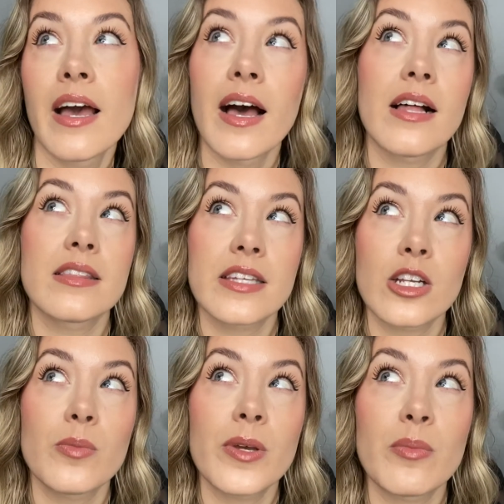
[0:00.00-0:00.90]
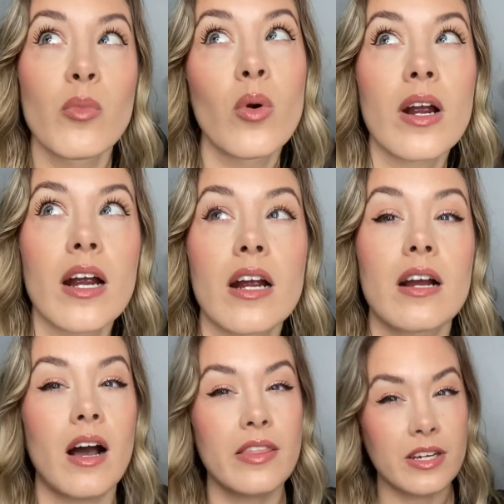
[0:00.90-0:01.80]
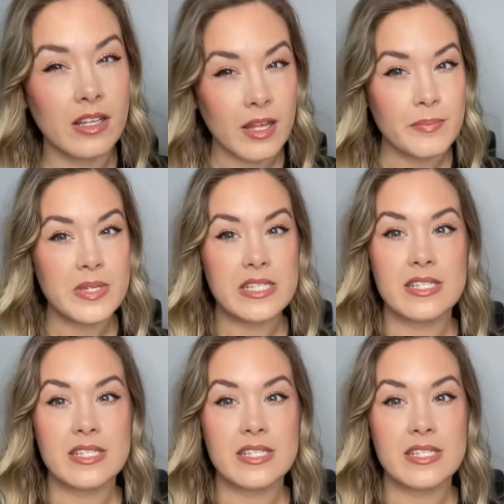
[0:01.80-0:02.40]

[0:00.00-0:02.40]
a little bit more on the clumpy